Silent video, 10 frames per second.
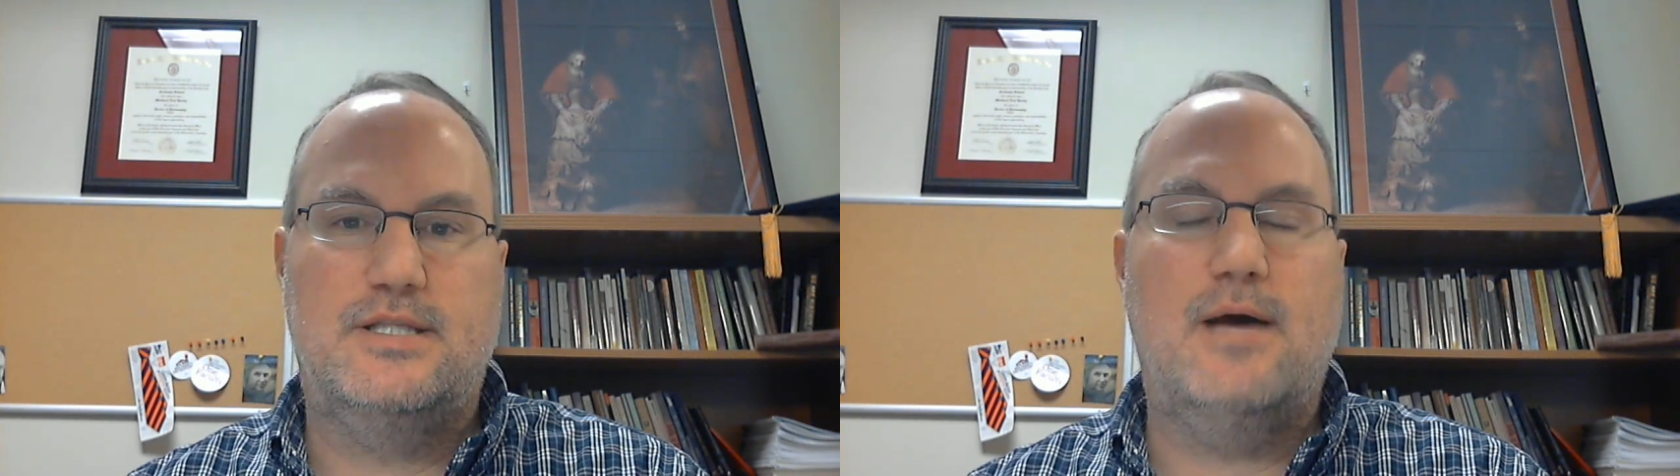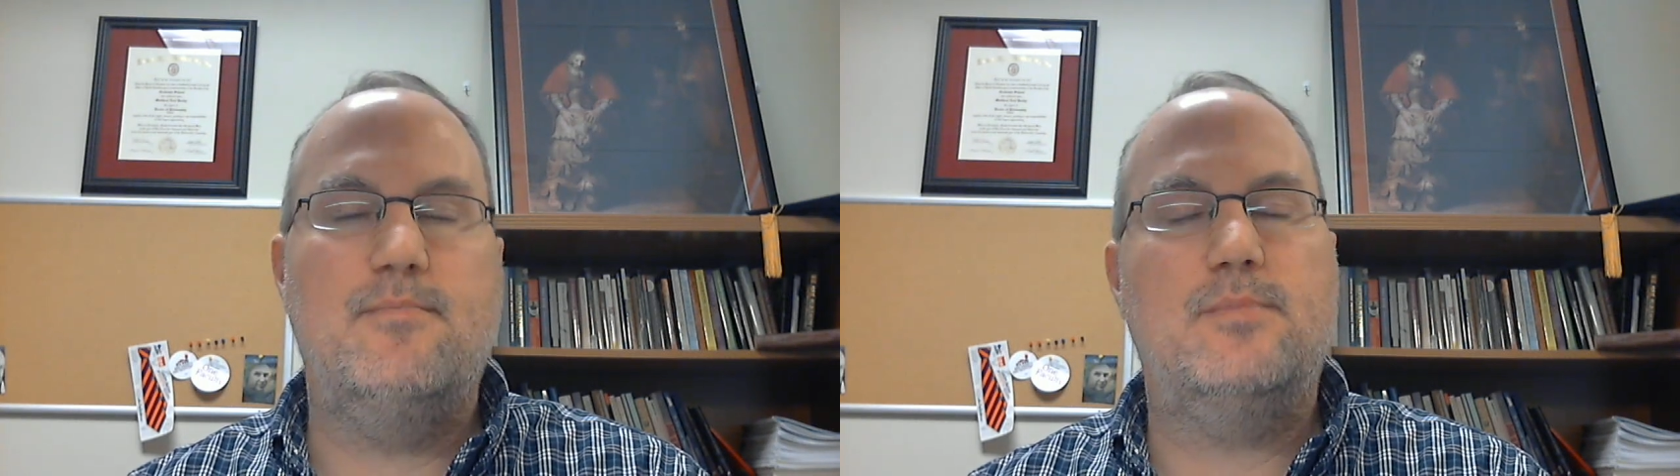
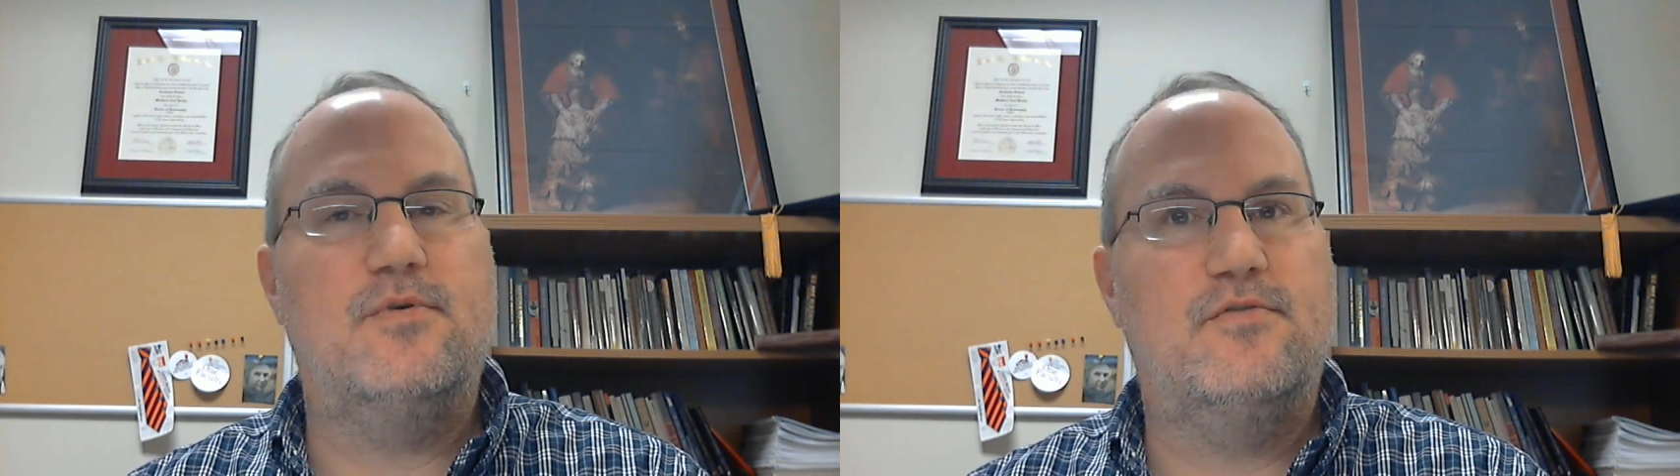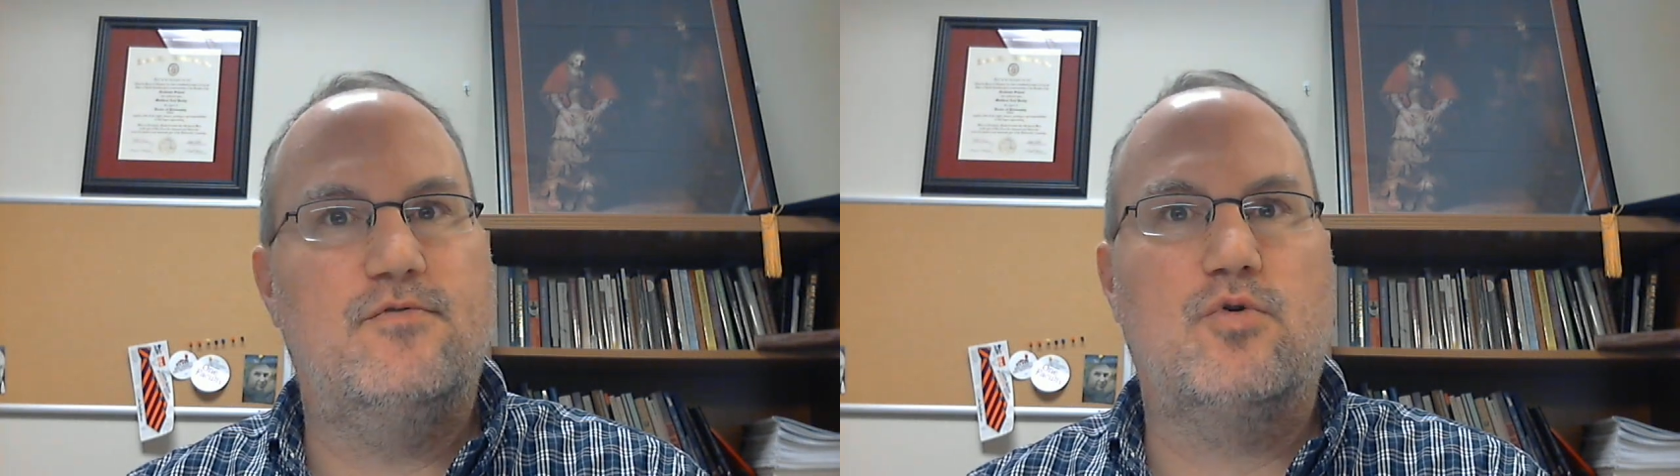that meant
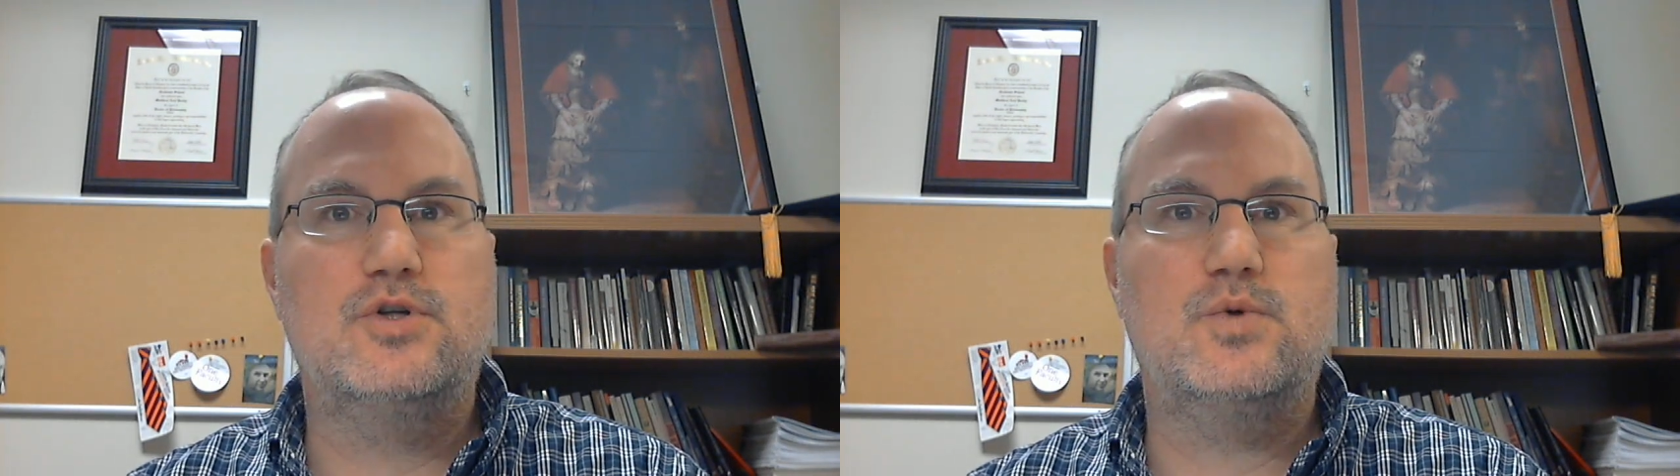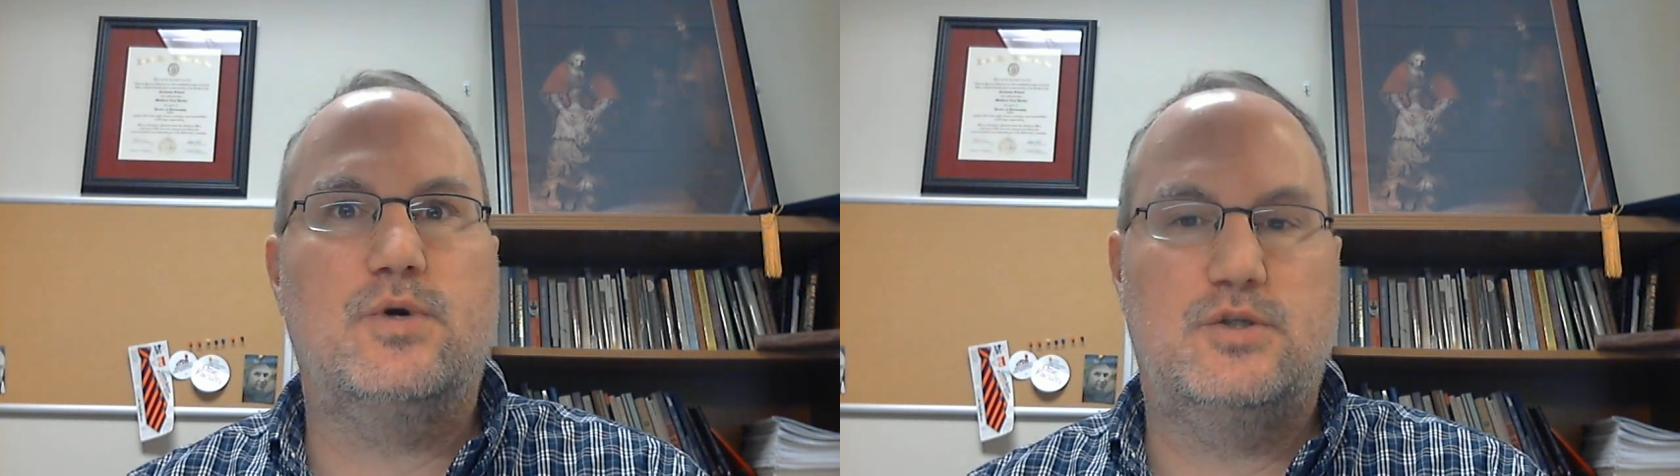before
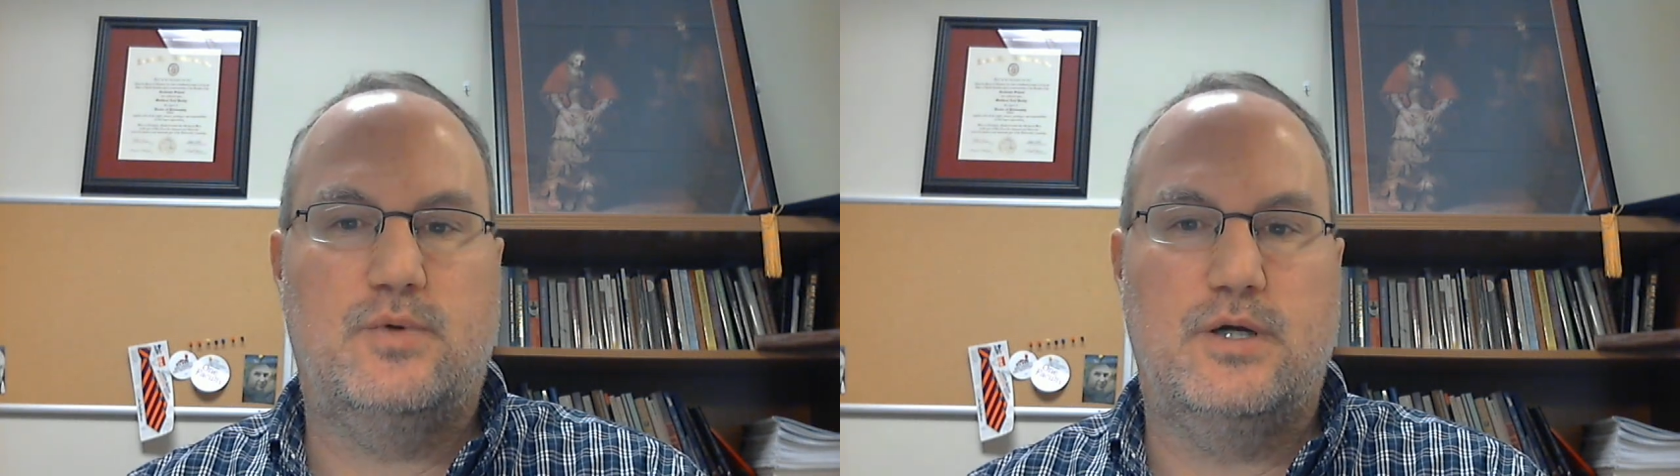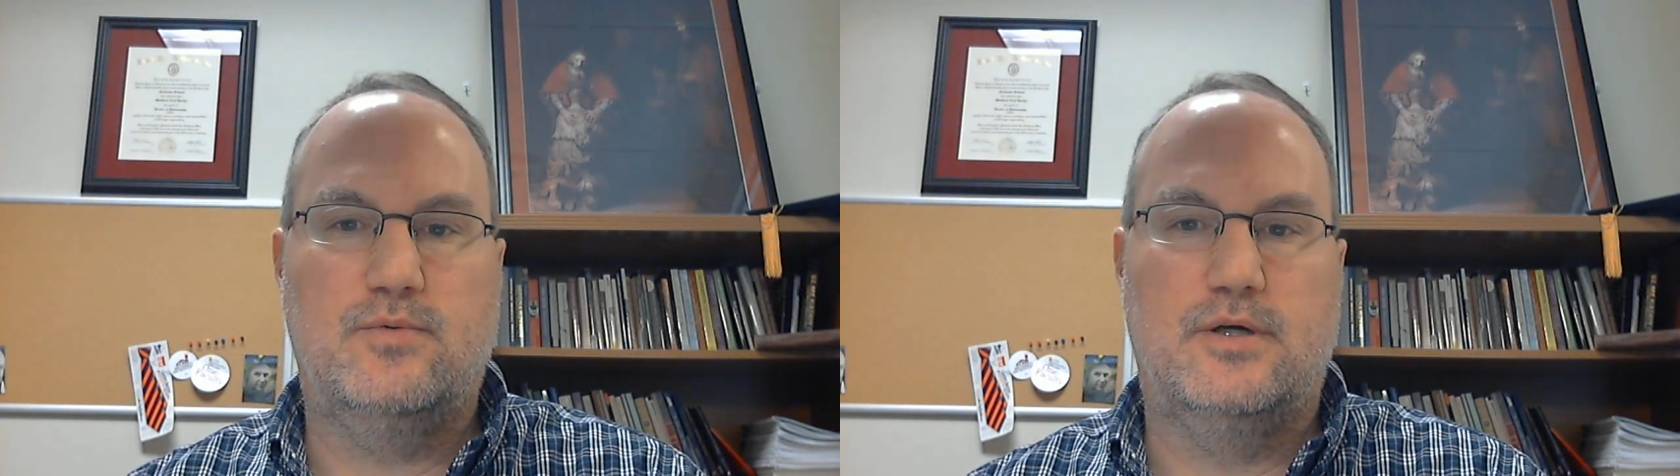
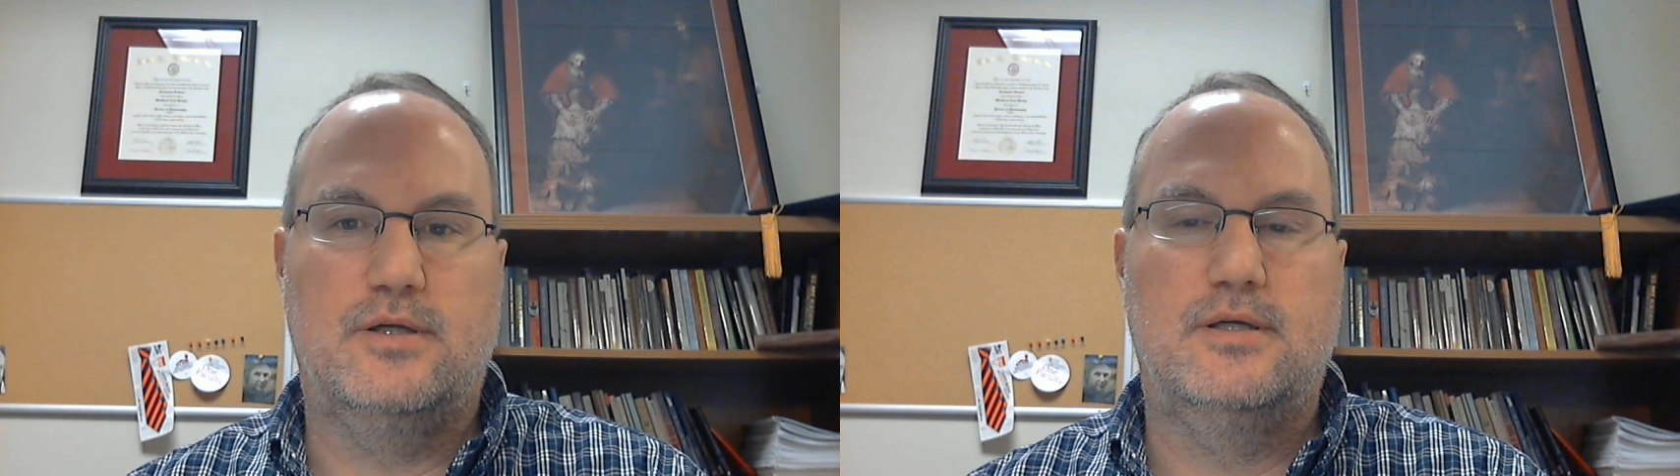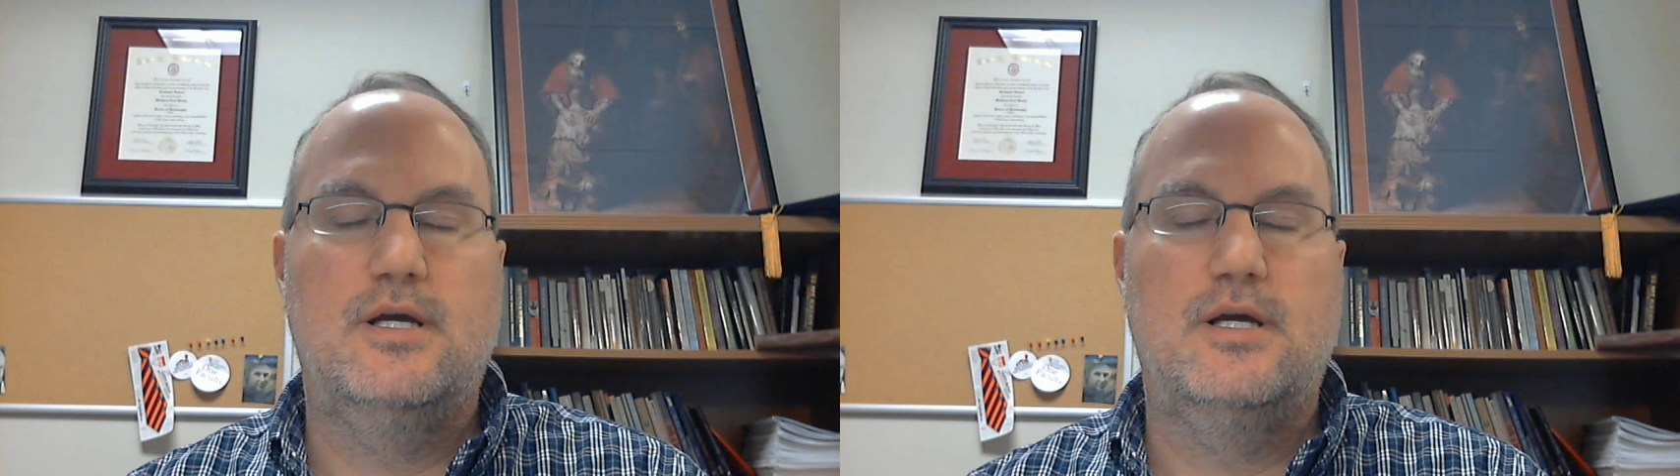2021,